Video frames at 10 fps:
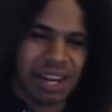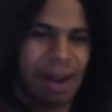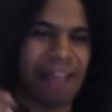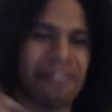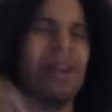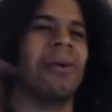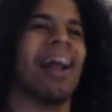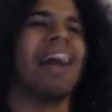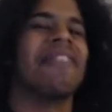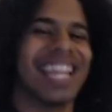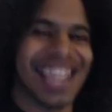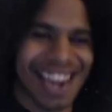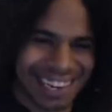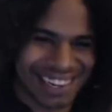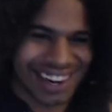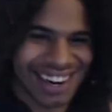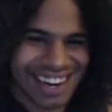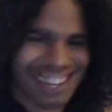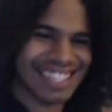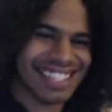Gravity
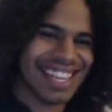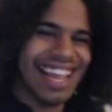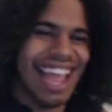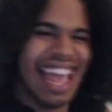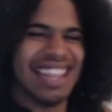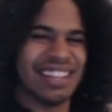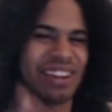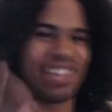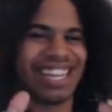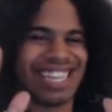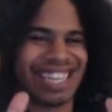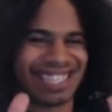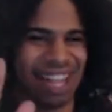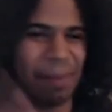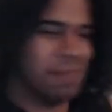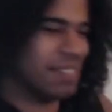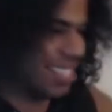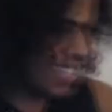connectors. And these are touching stumps.